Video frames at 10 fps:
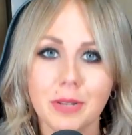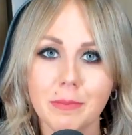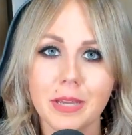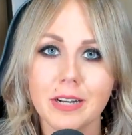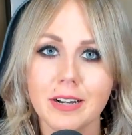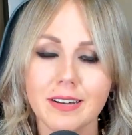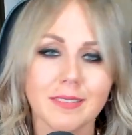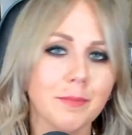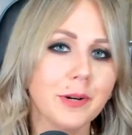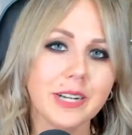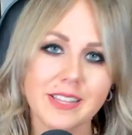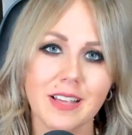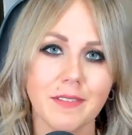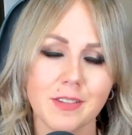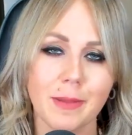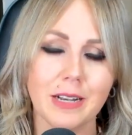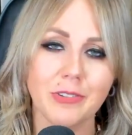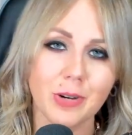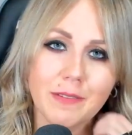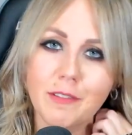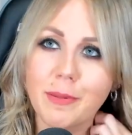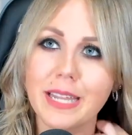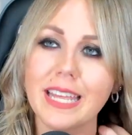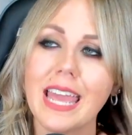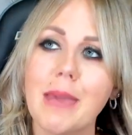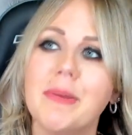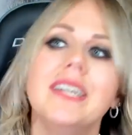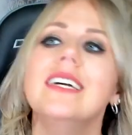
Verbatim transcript: meter. Pretty self explanatory if you've played a game.